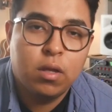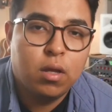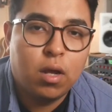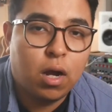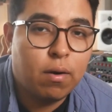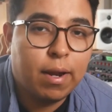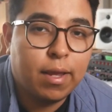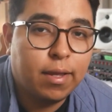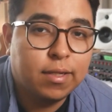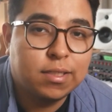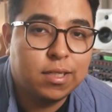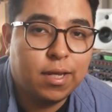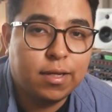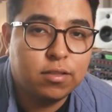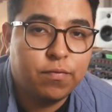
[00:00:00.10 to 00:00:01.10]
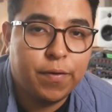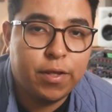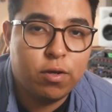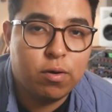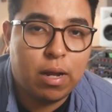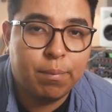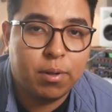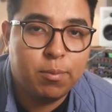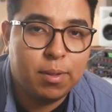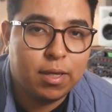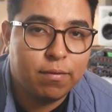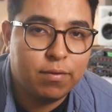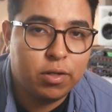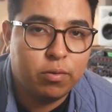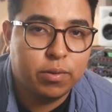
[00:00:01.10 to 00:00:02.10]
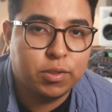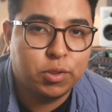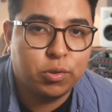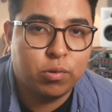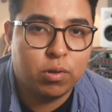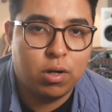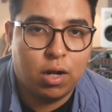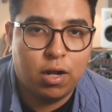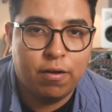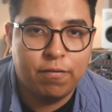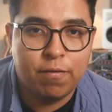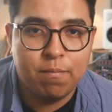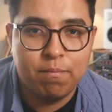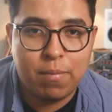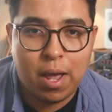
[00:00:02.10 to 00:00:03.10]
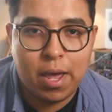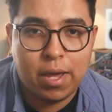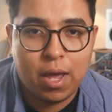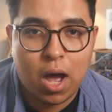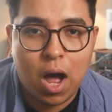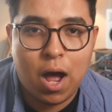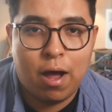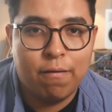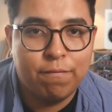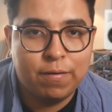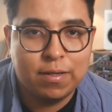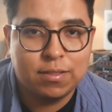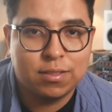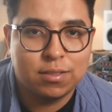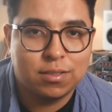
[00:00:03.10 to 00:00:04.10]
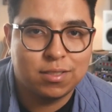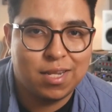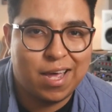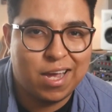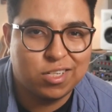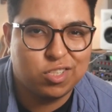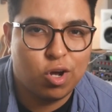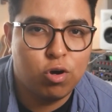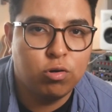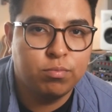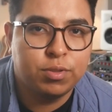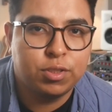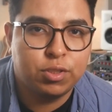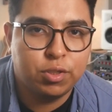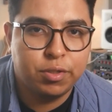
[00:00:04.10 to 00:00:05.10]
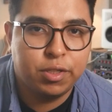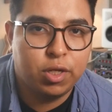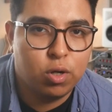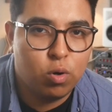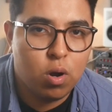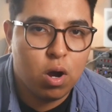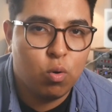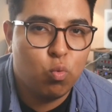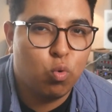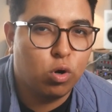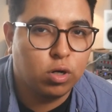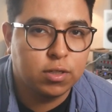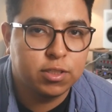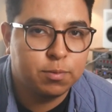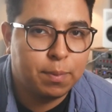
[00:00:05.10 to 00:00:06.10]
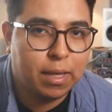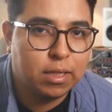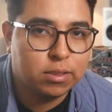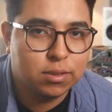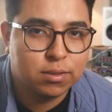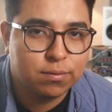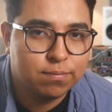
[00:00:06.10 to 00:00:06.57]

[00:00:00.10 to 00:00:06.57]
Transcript: All right, in today's video, I'm gonna be giving you a tour of my office/home studio workspace.